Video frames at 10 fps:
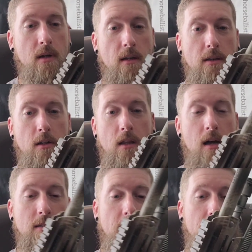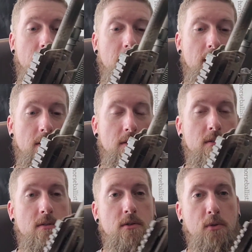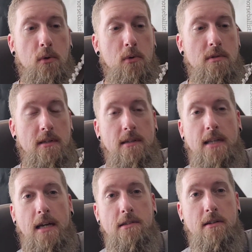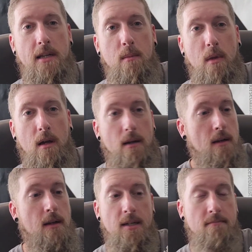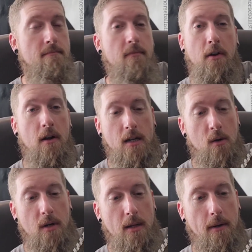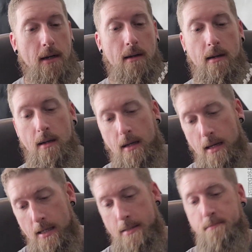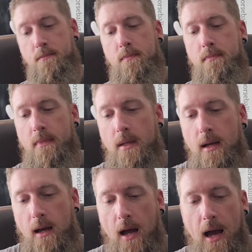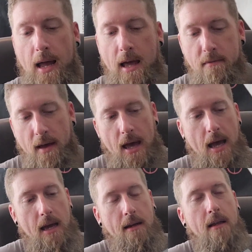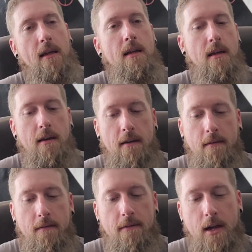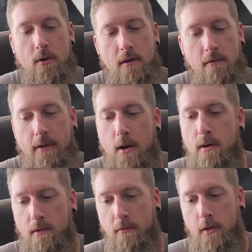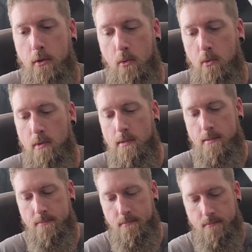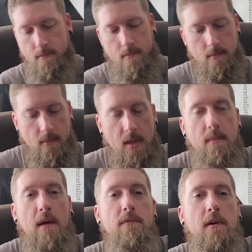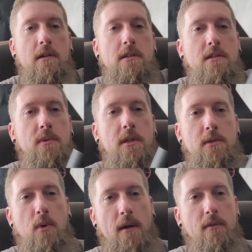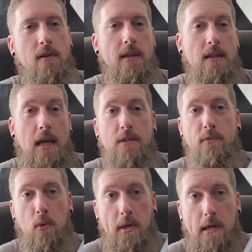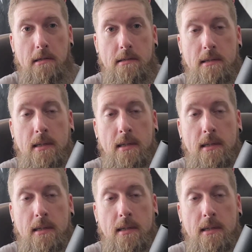A little Loctite on the screws that attach to the M-LOK. They're not going anywhere. I have had very, very few malfunctions with this rifle in the last 4 years.